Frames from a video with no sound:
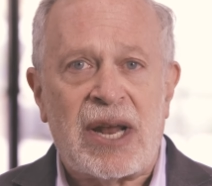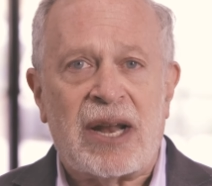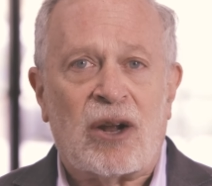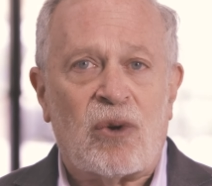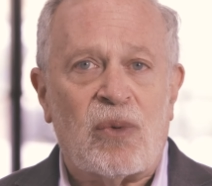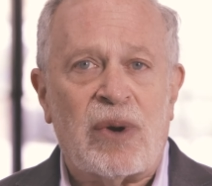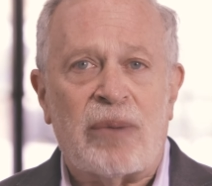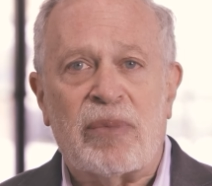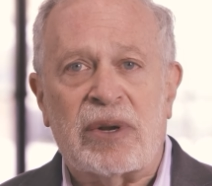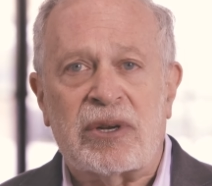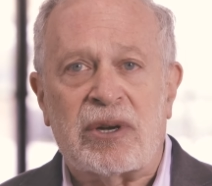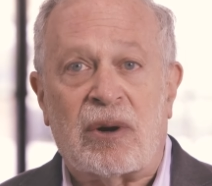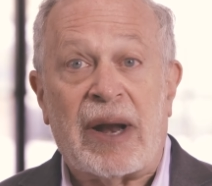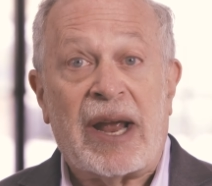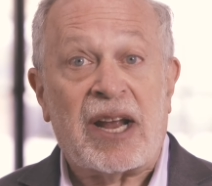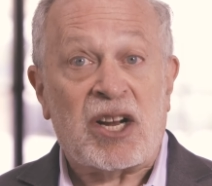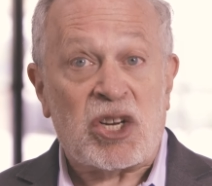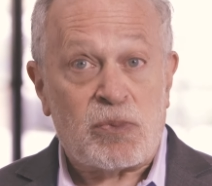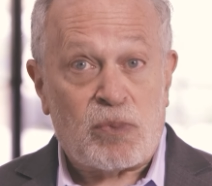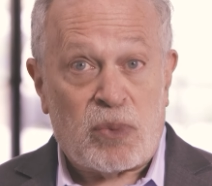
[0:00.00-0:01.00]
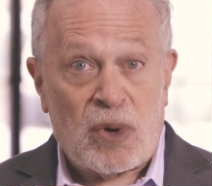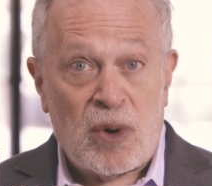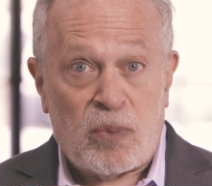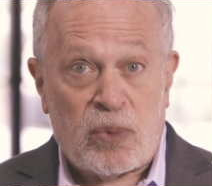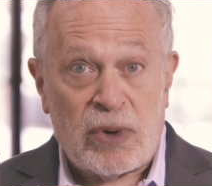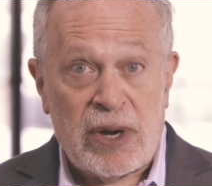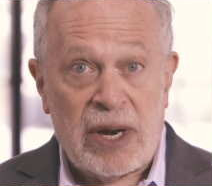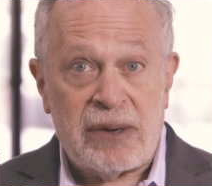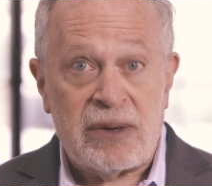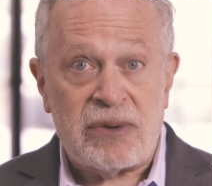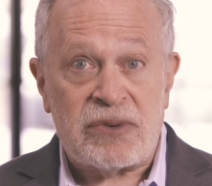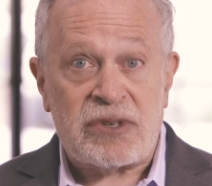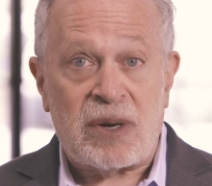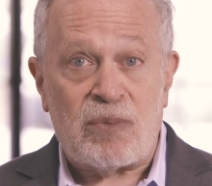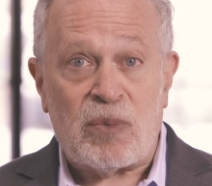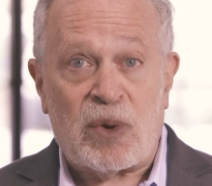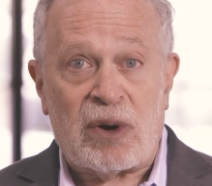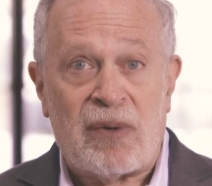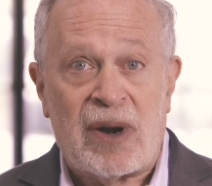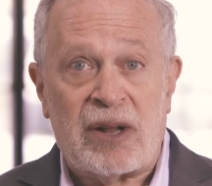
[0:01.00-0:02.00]
and equipment are expropriated
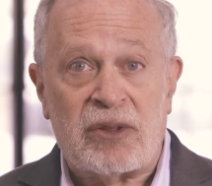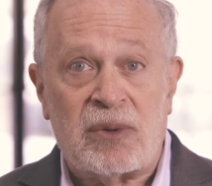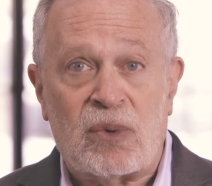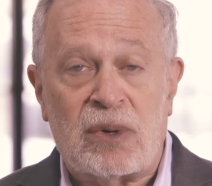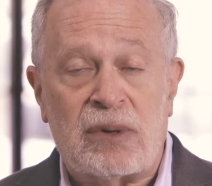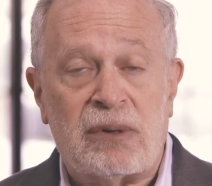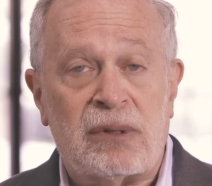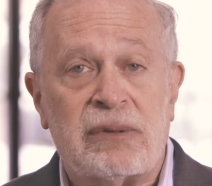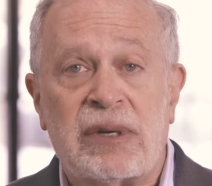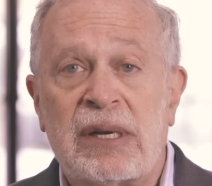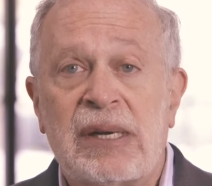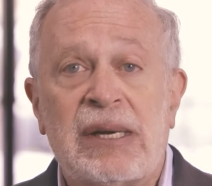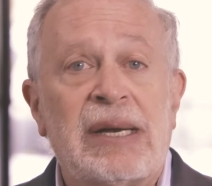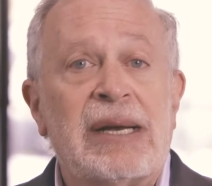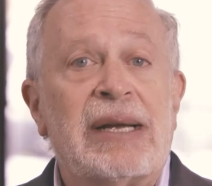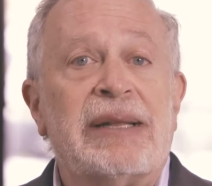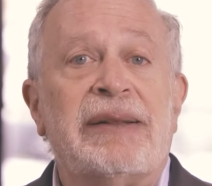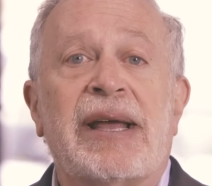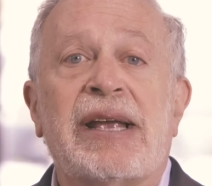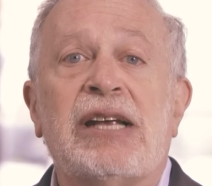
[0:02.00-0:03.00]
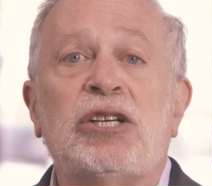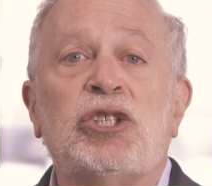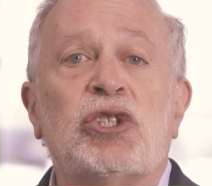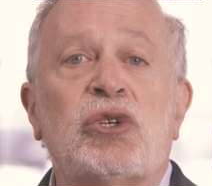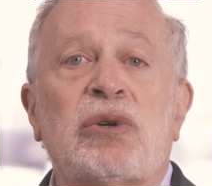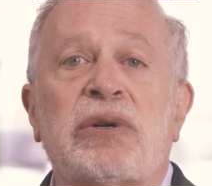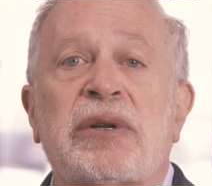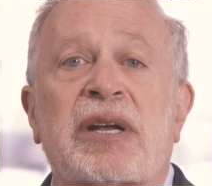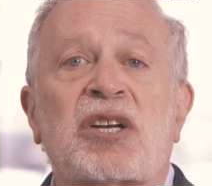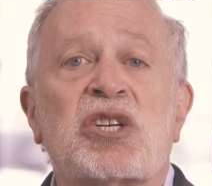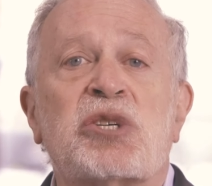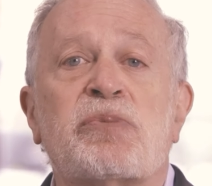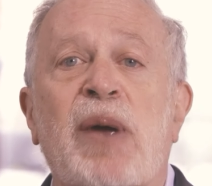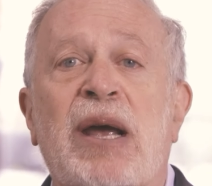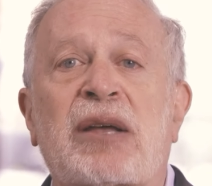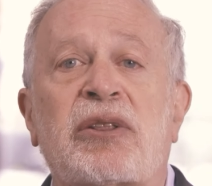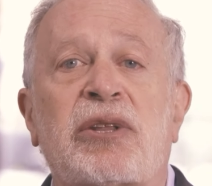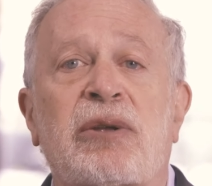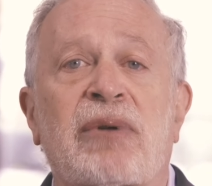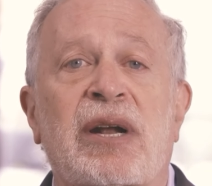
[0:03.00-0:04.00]
somewhere around the world, they shouldn't
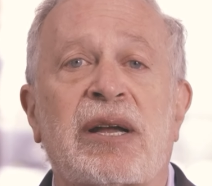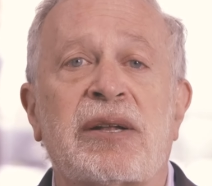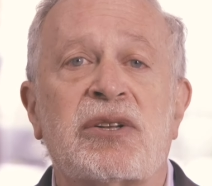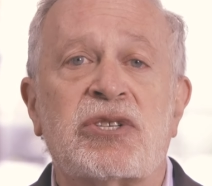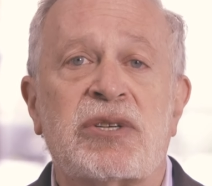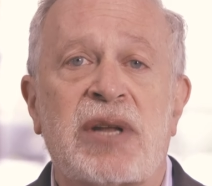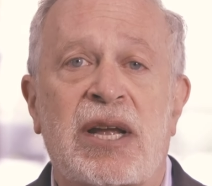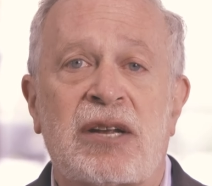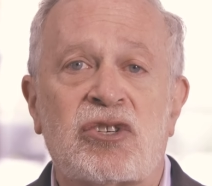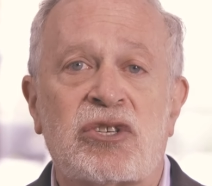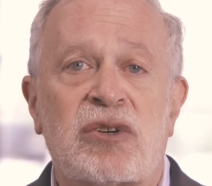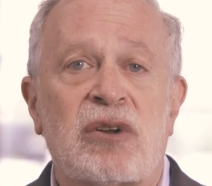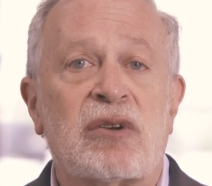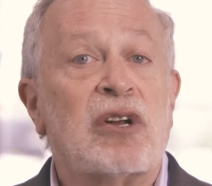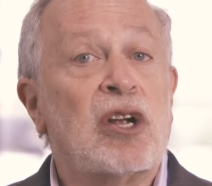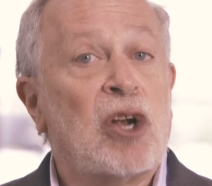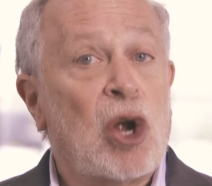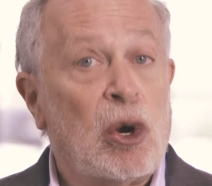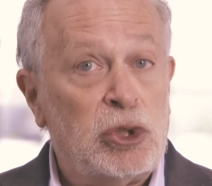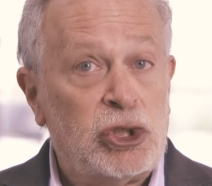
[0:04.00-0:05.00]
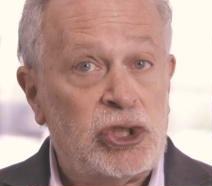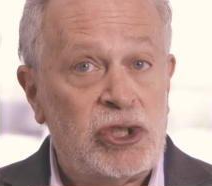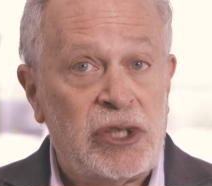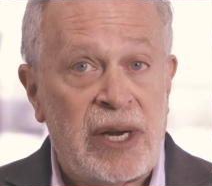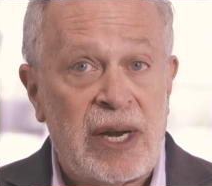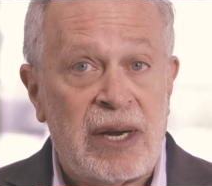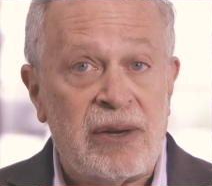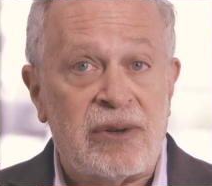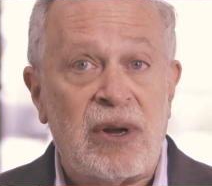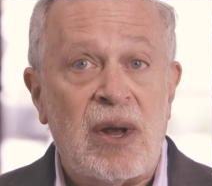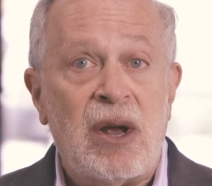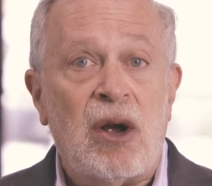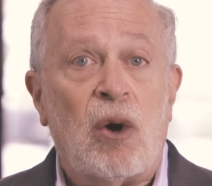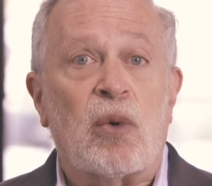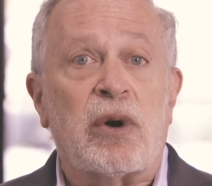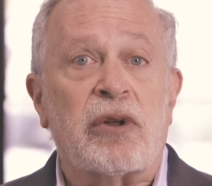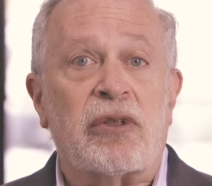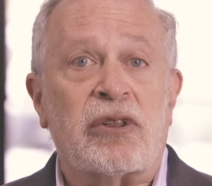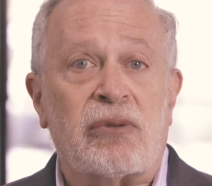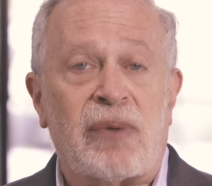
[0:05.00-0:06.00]
expect the United States to negotiate
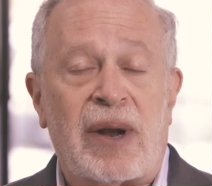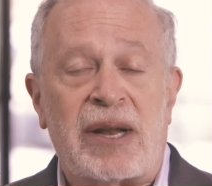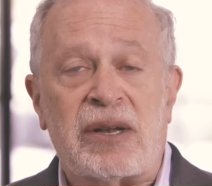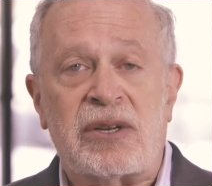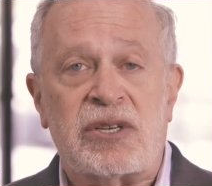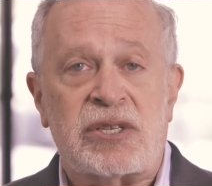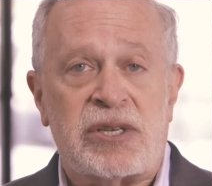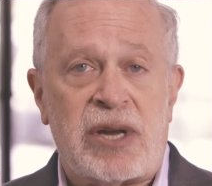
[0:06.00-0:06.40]
or threaten